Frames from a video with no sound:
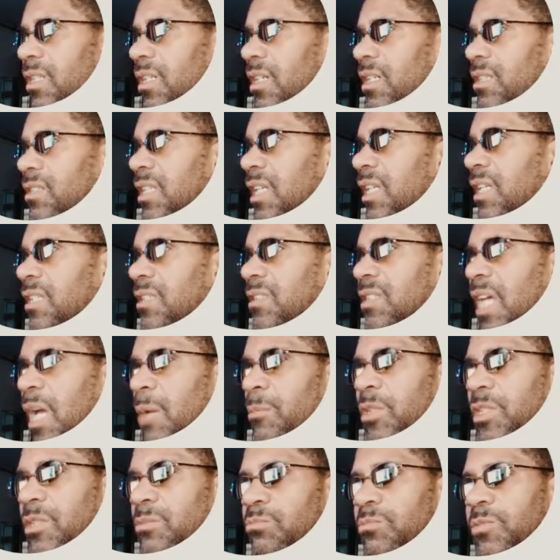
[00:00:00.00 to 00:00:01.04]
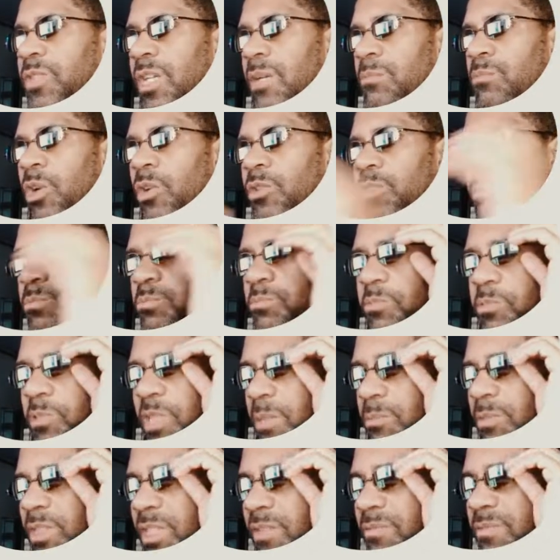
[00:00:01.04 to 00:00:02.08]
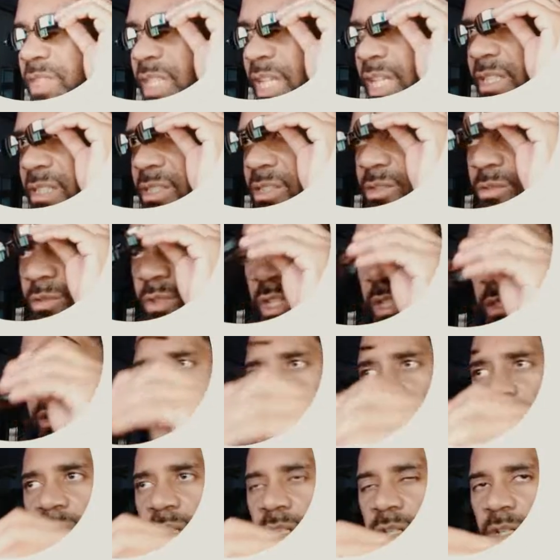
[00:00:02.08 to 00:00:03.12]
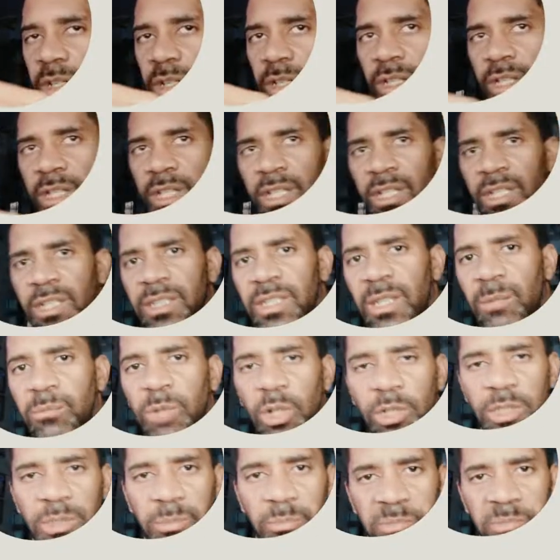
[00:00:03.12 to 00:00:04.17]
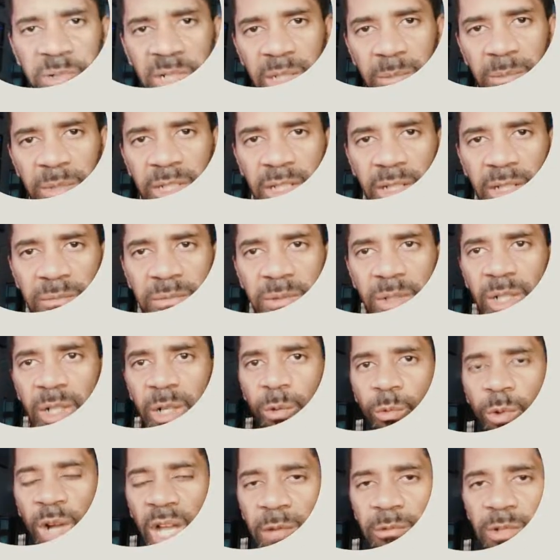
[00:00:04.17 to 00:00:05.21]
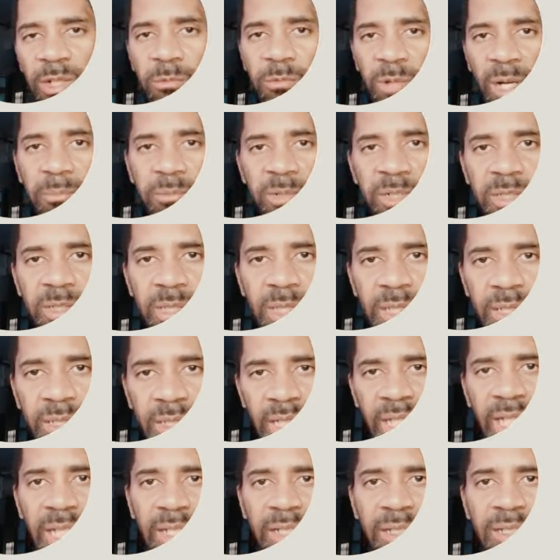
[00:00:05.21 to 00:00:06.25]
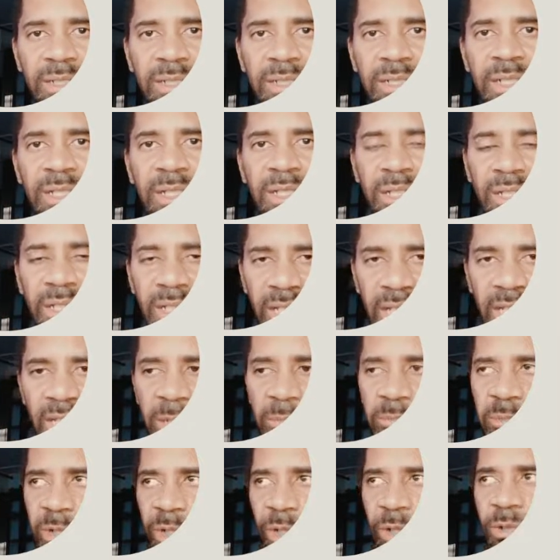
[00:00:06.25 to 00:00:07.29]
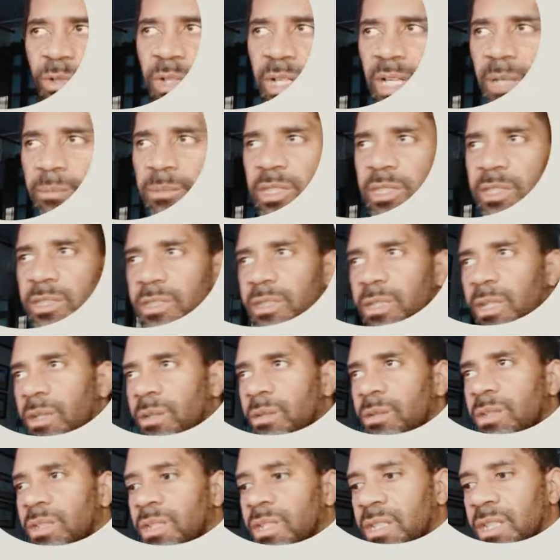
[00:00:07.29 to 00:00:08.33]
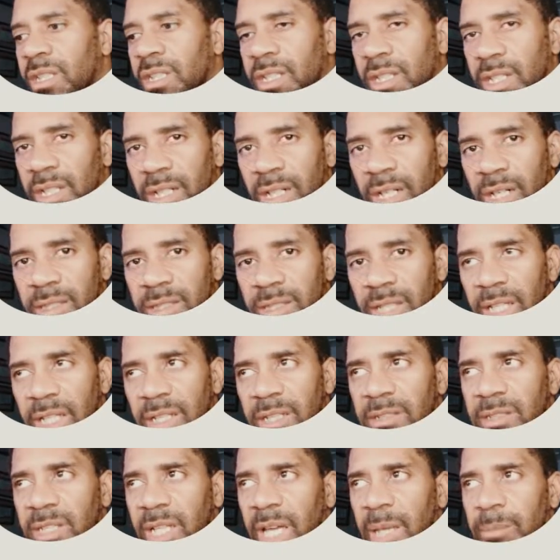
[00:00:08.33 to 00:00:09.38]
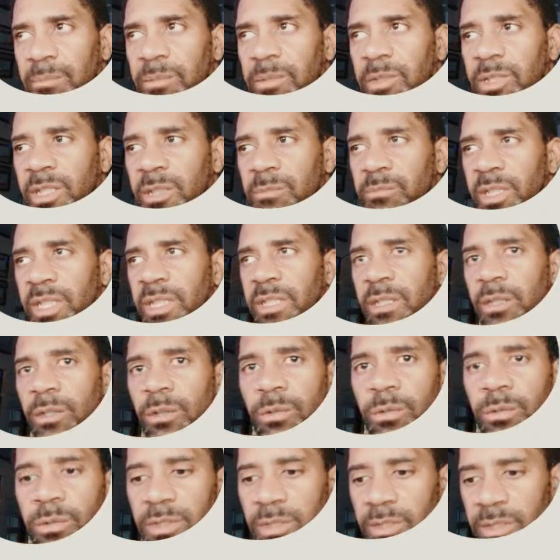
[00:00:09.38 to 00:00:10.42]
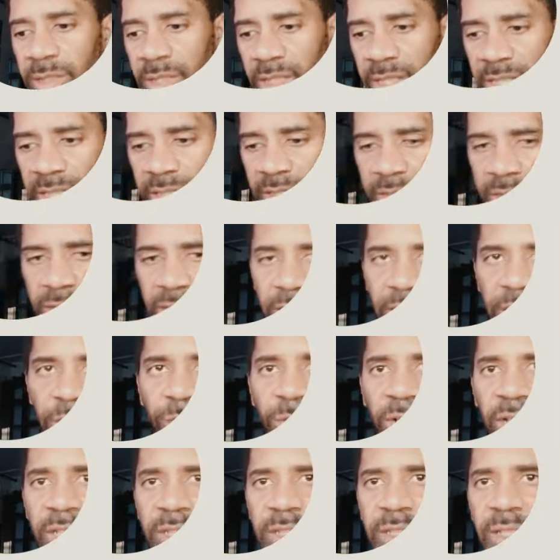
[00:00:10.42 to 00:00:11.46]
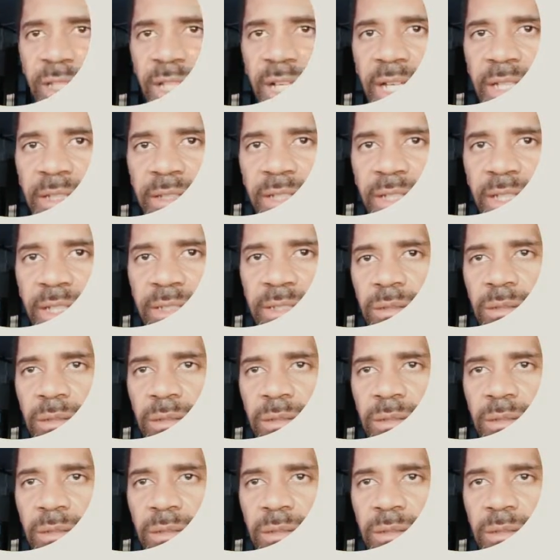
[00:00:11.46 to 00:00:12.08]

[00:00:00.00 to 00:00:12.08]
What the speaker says: A data type is the most primitive data structure, or the most primitive way we represent data in programming. So, a data type could be used in a situation like this.